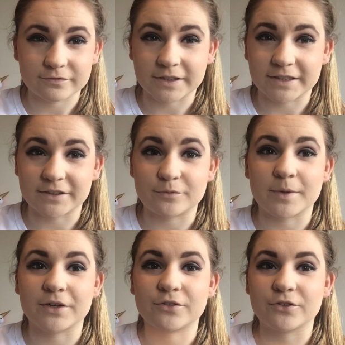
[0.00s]
5
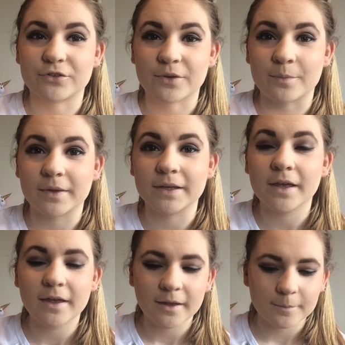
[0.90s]
minutes or something,
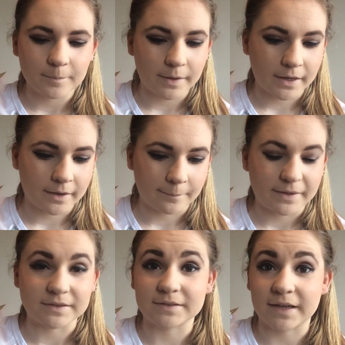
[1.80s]
but
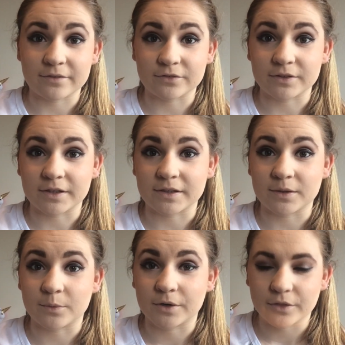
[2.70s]
it's
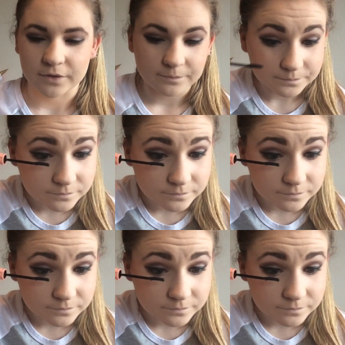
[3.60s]
definitely worth it.